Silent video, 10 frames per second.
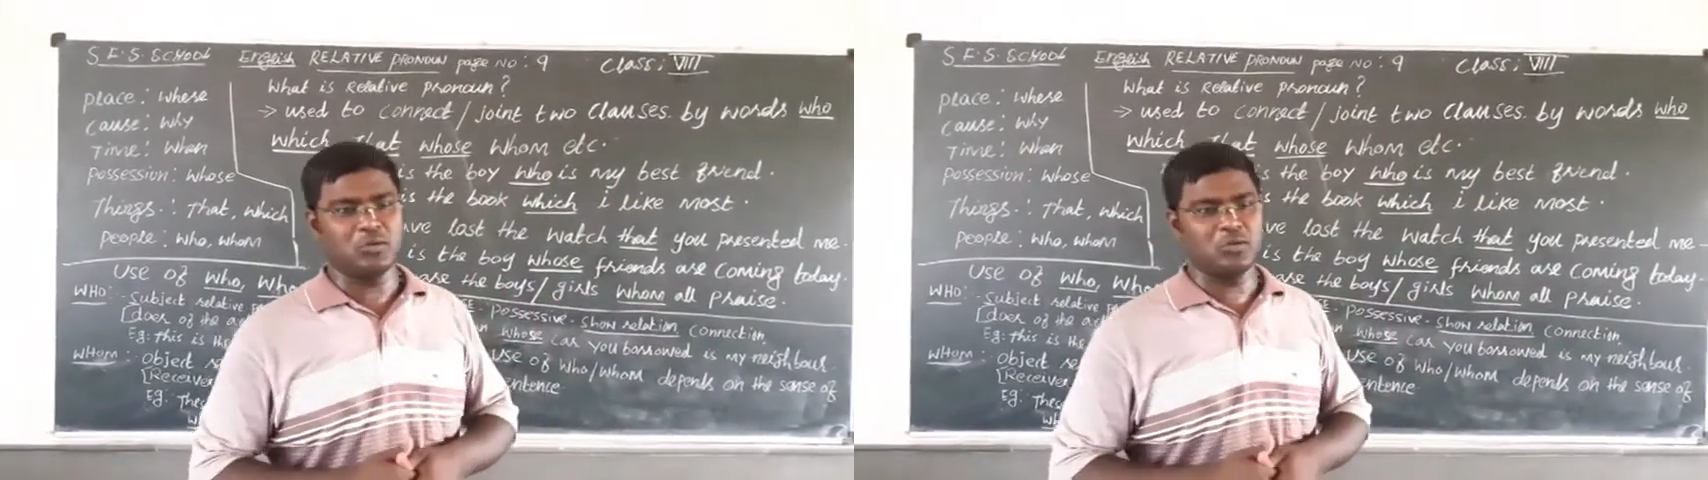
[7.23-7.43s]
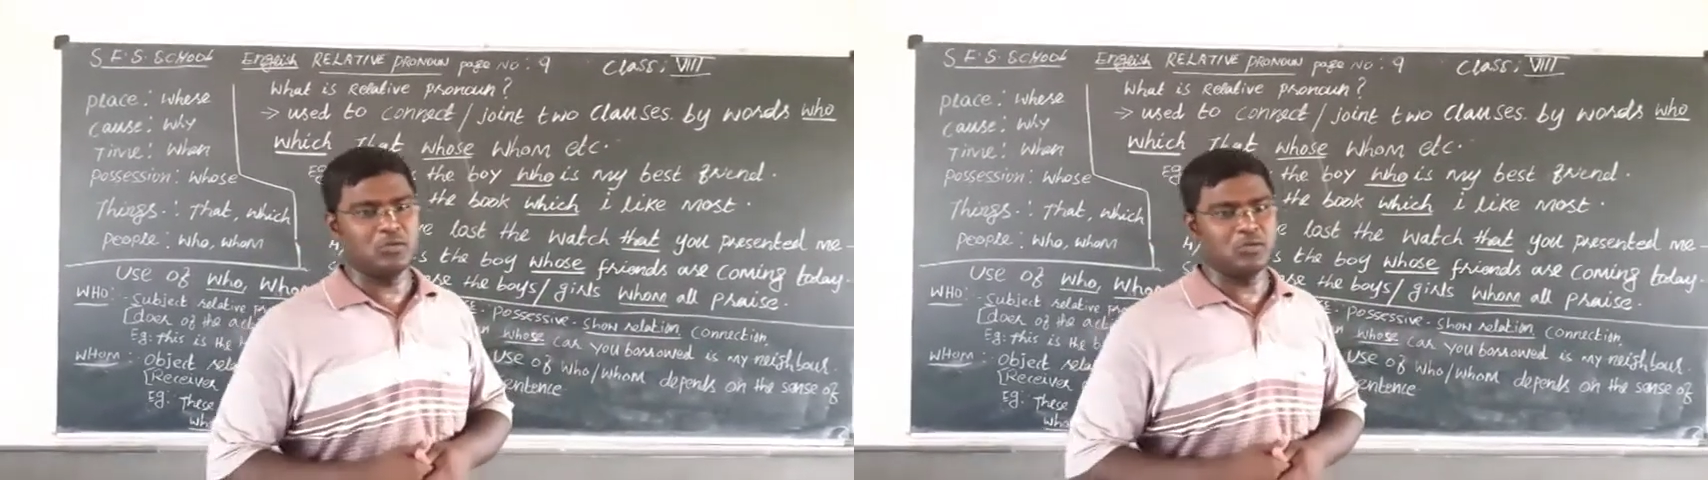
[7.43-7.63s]

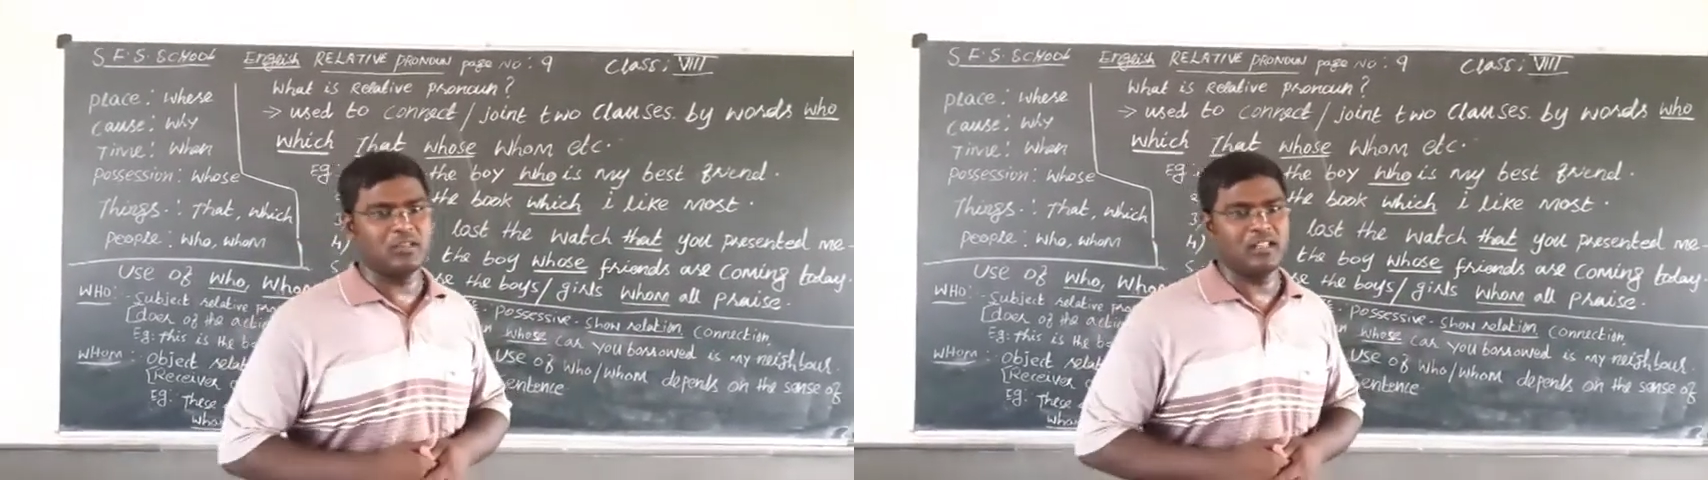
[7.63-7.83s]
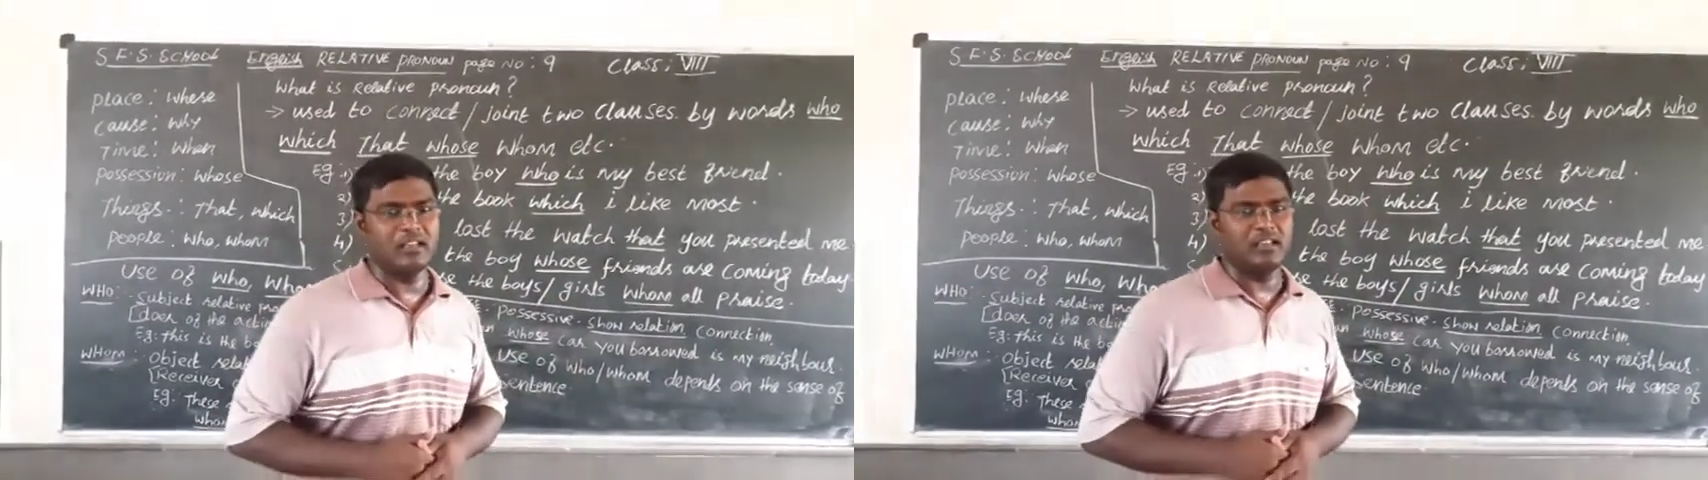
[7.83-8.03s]
do,
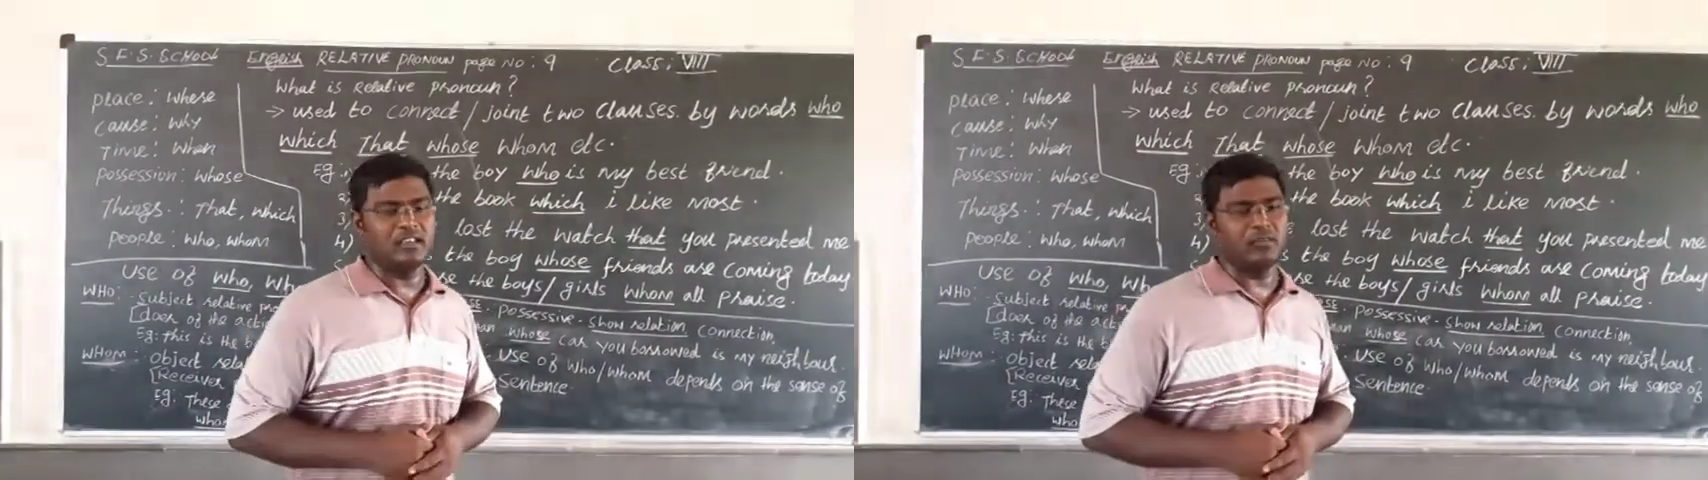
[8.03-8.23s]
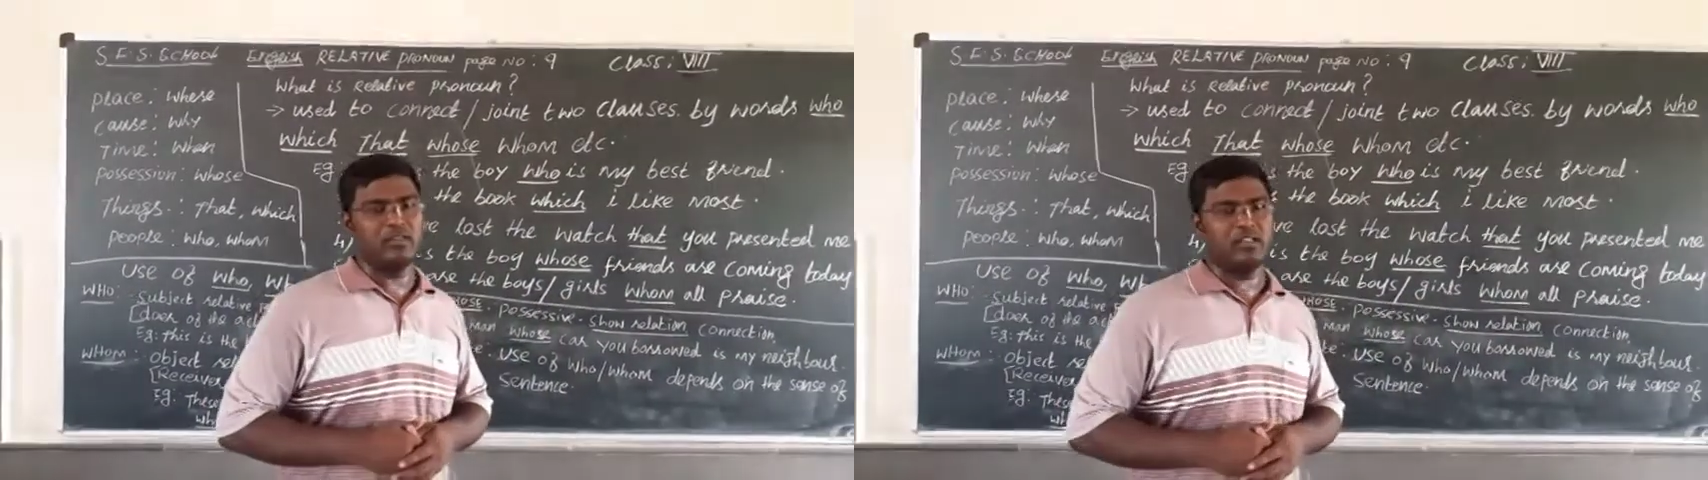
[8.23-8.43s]
the
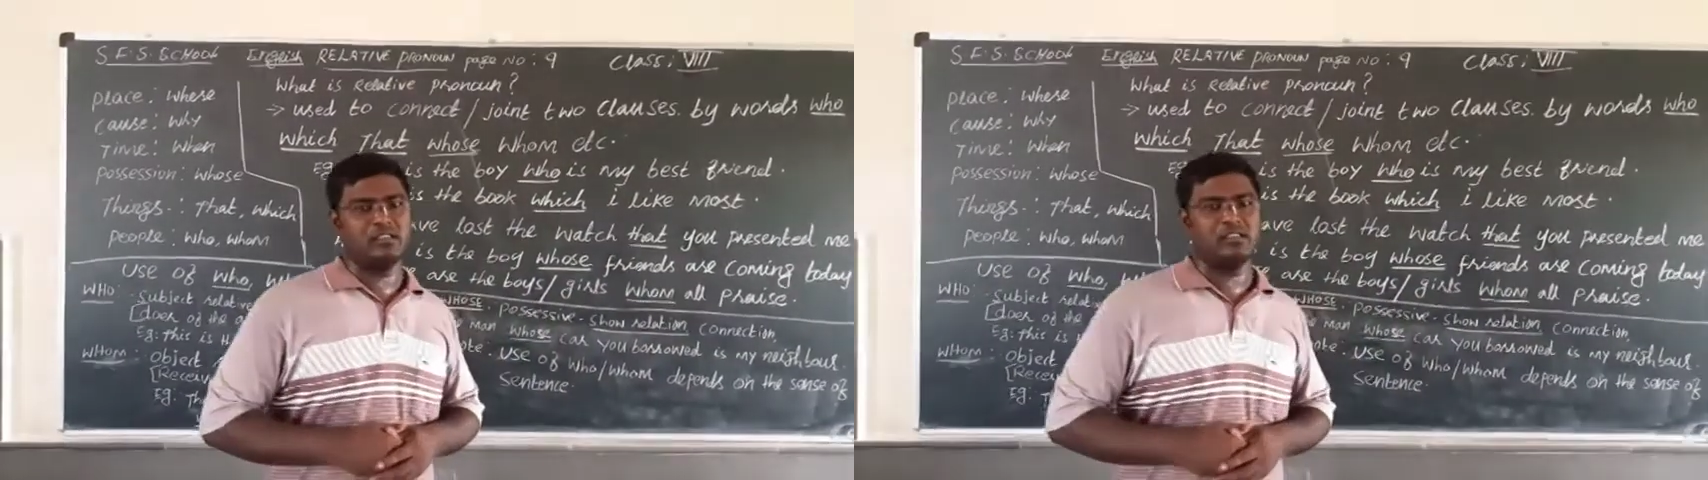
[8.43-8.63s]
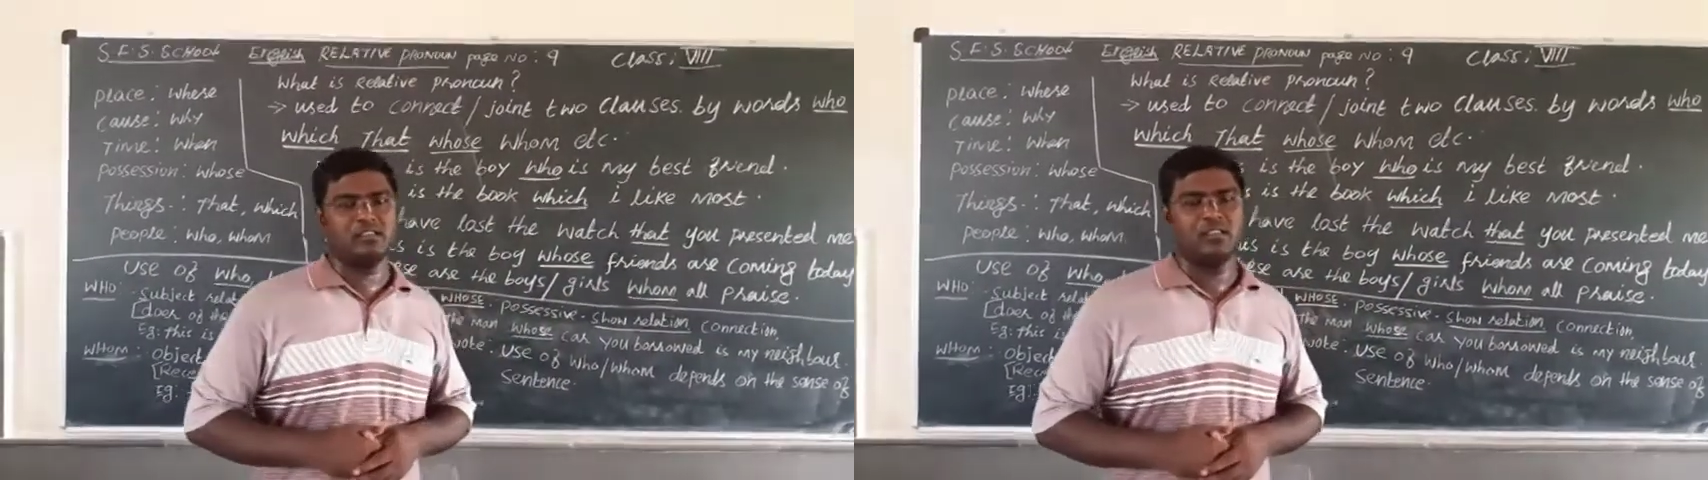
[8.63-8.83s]
determinants.